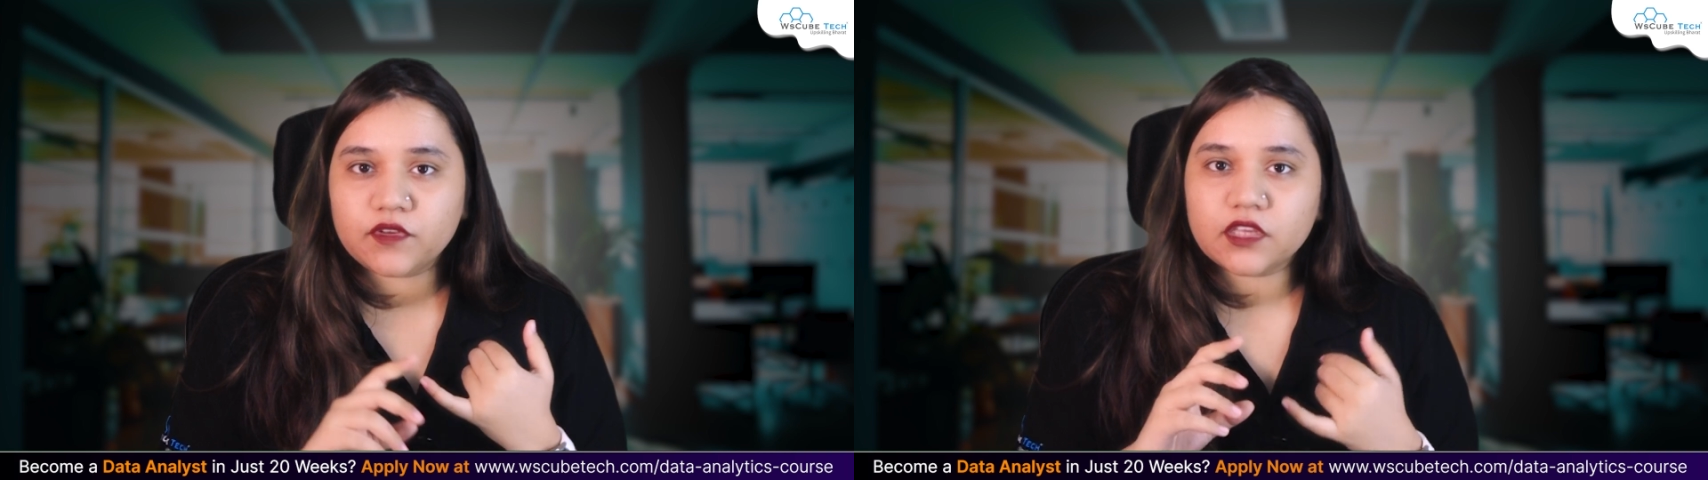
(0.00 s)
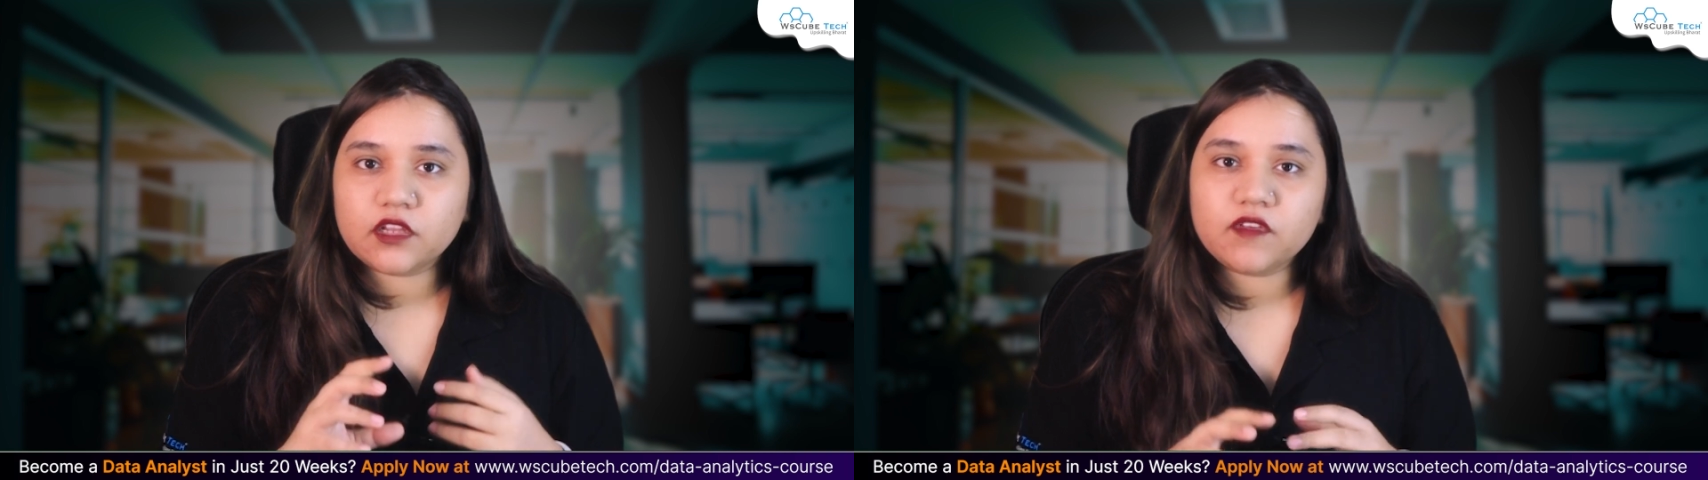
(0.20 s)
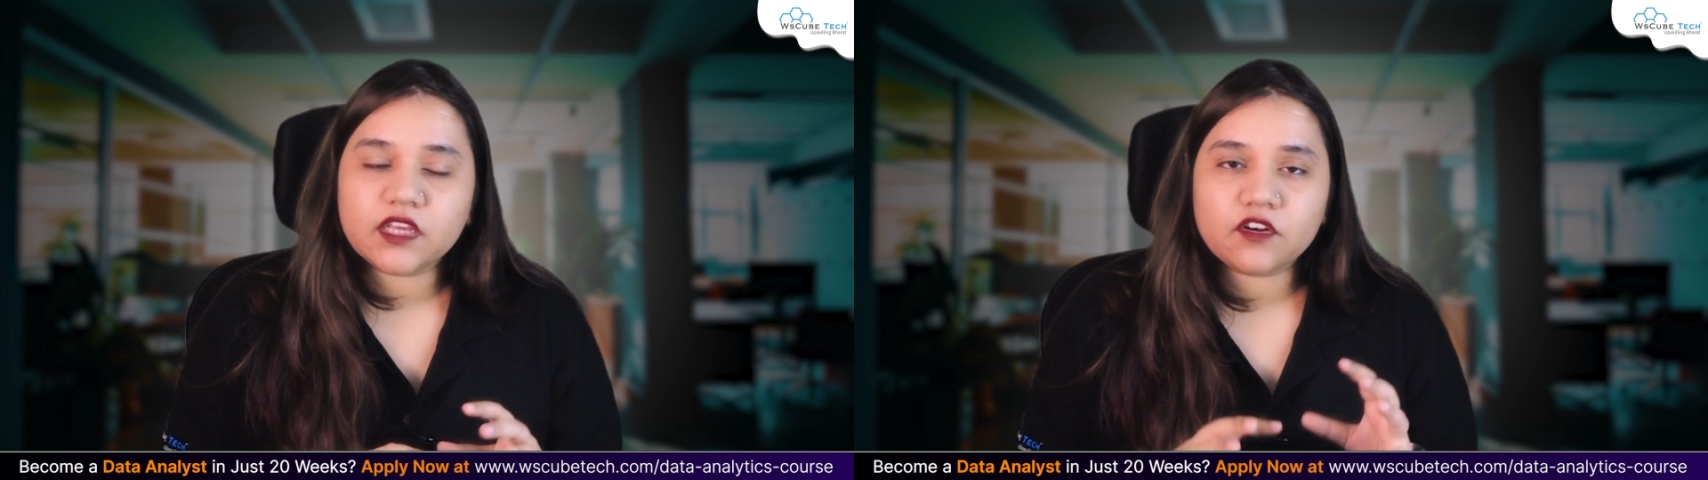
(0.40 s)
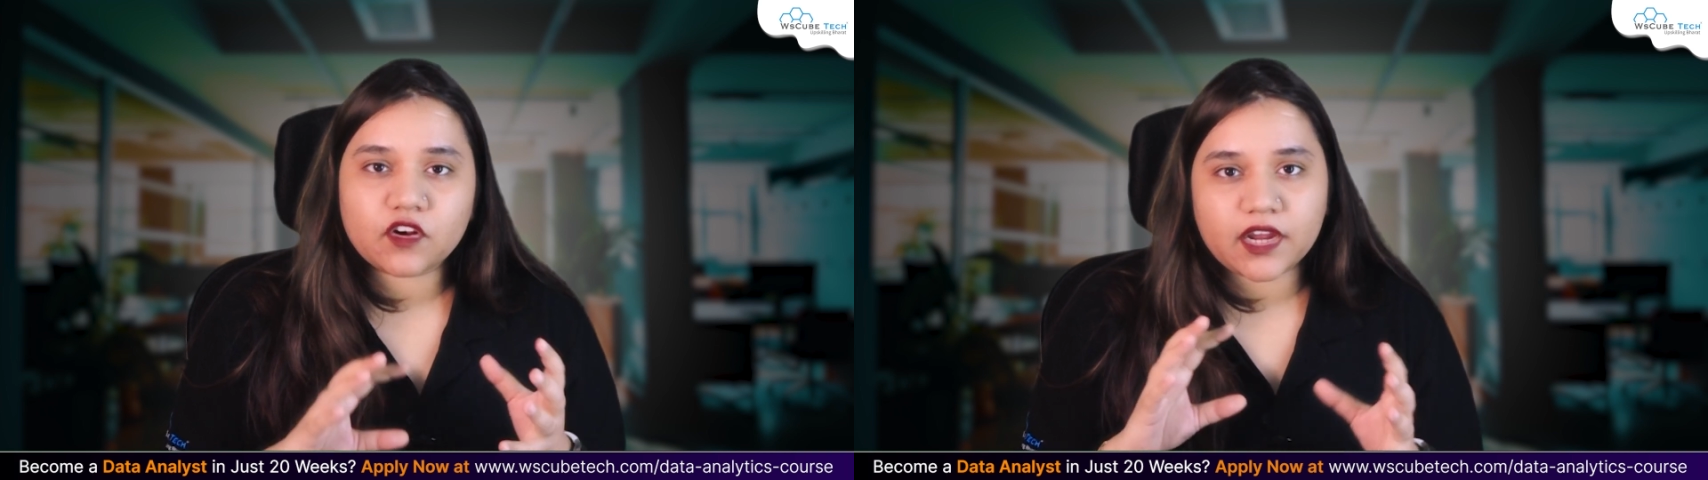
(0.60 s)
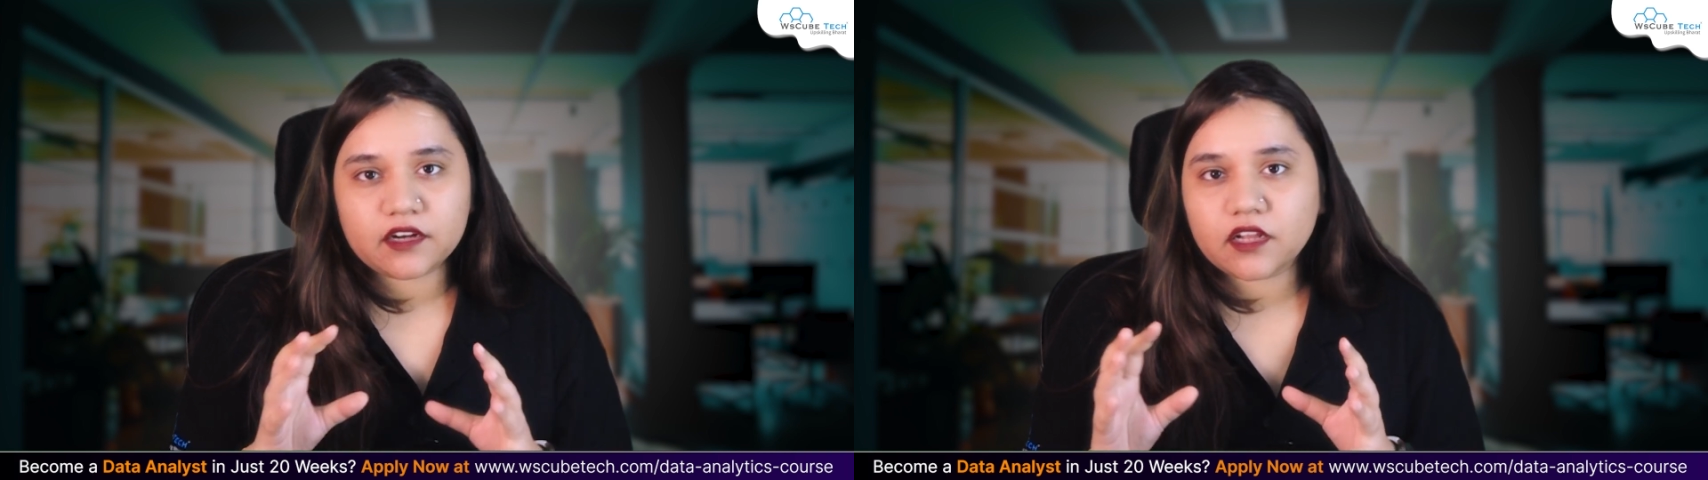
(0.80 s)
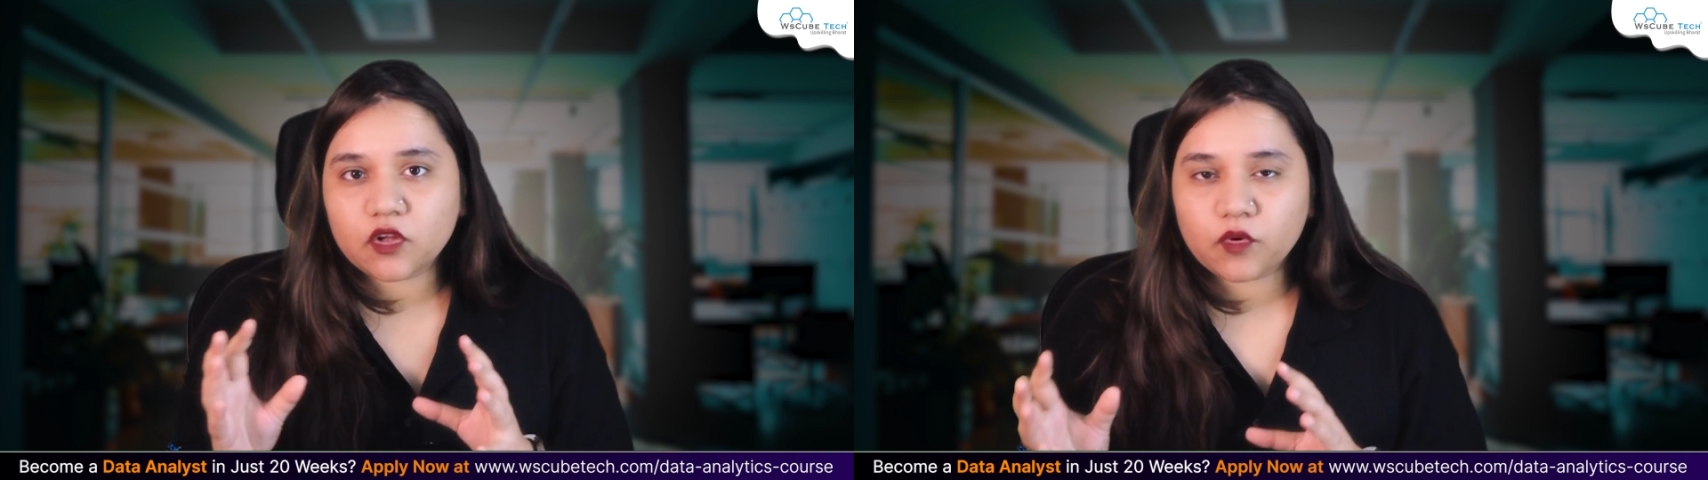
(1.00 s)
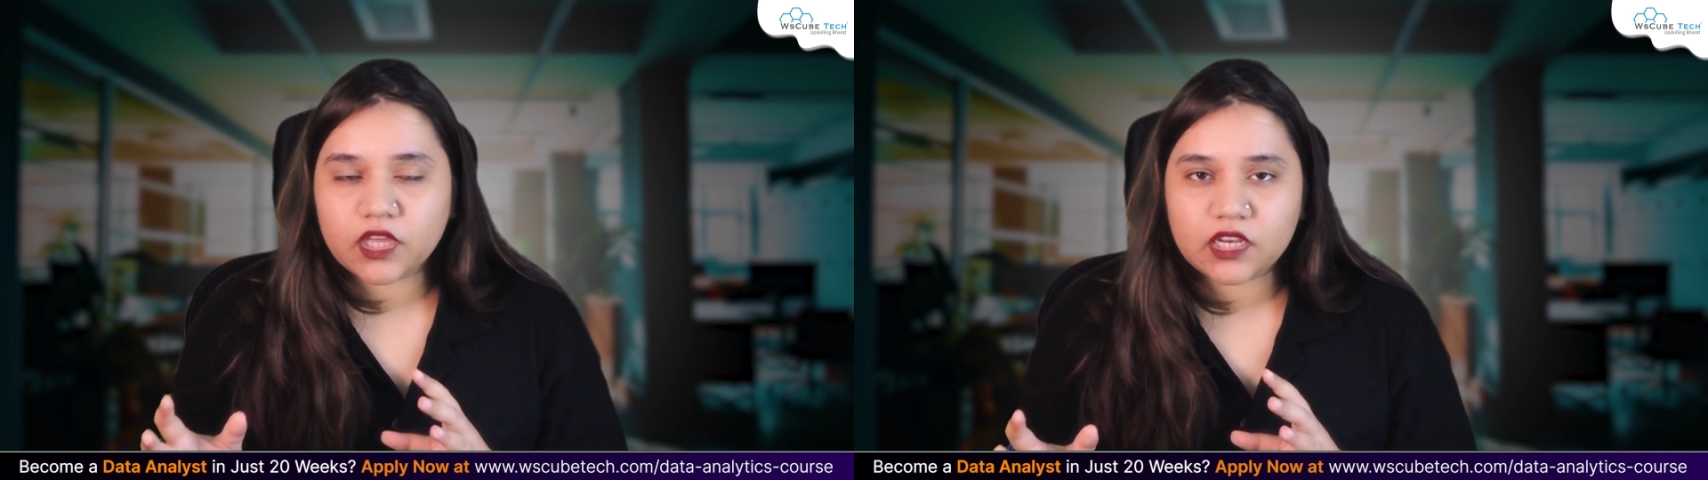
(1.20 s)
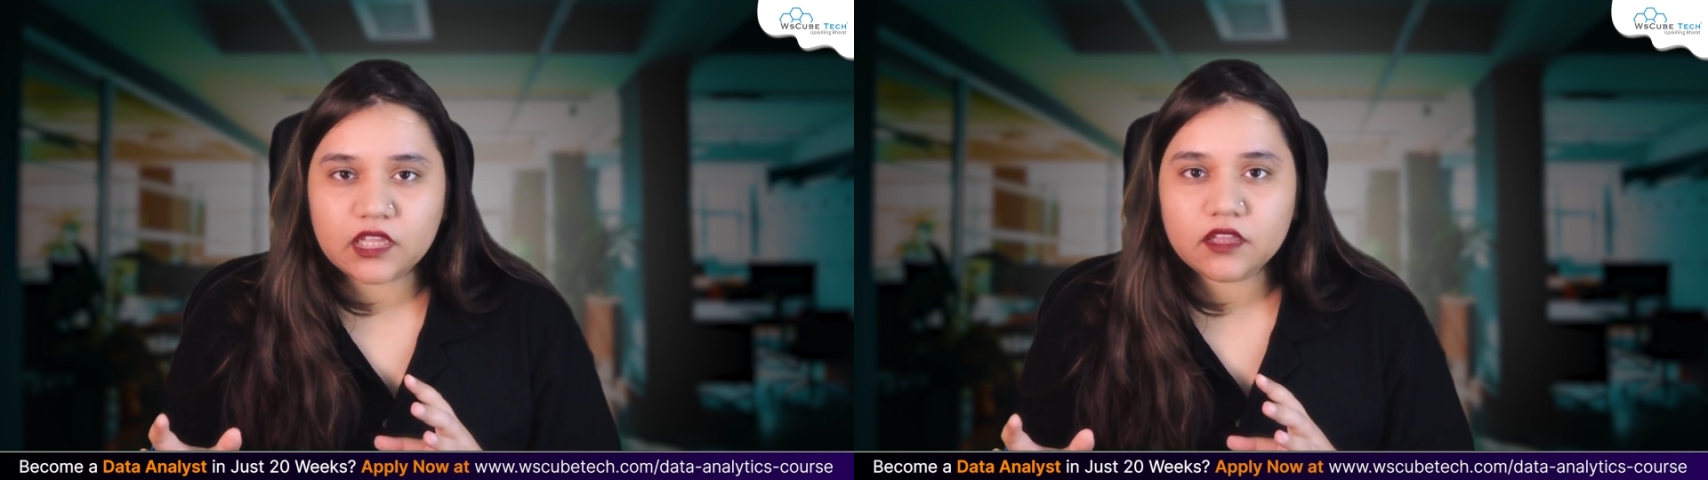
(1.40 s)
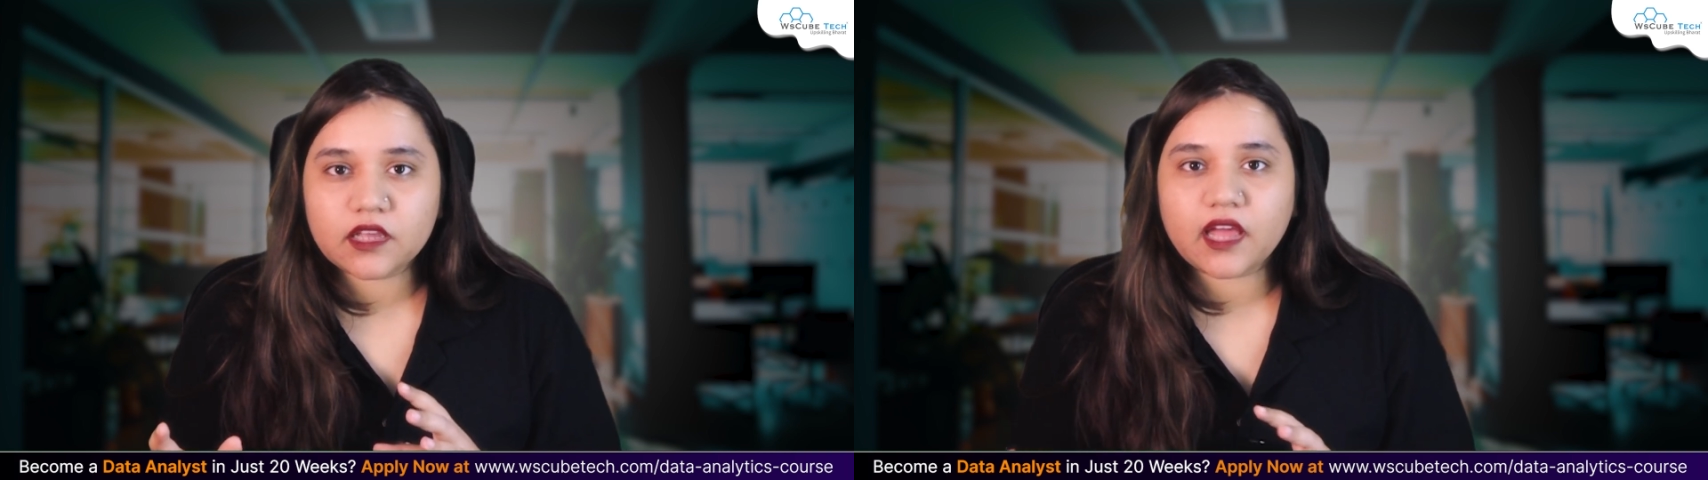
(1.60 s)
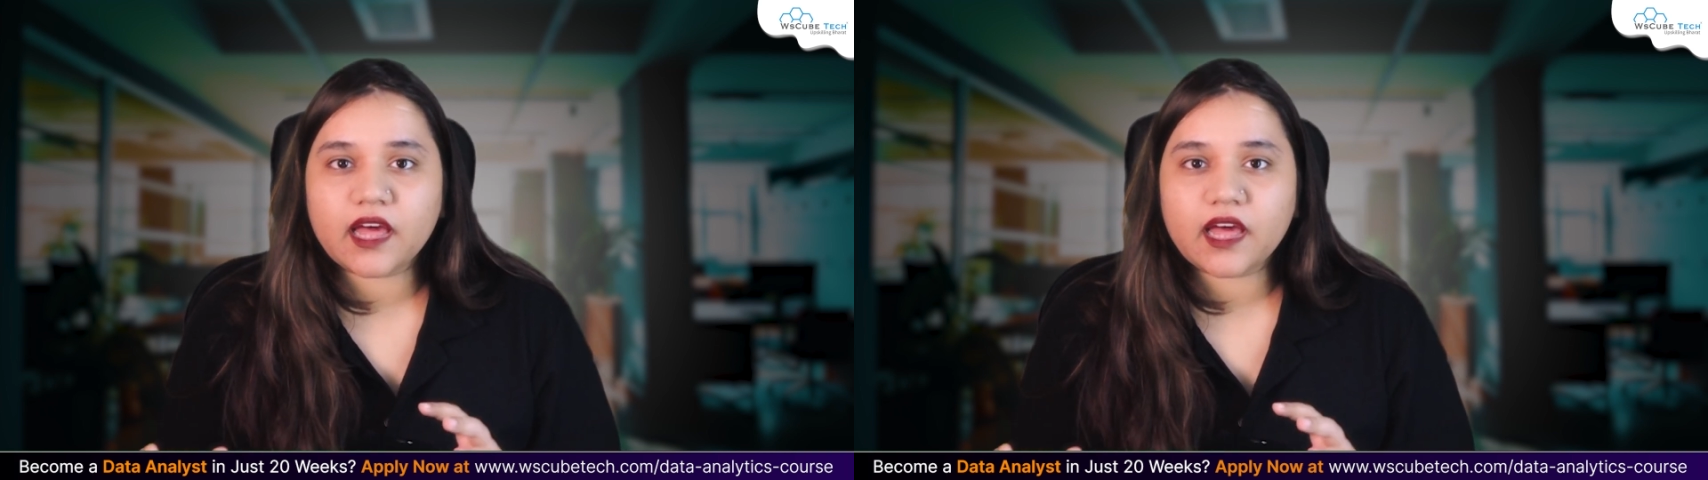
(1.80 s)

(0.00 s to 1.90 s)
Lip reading: where we can write our query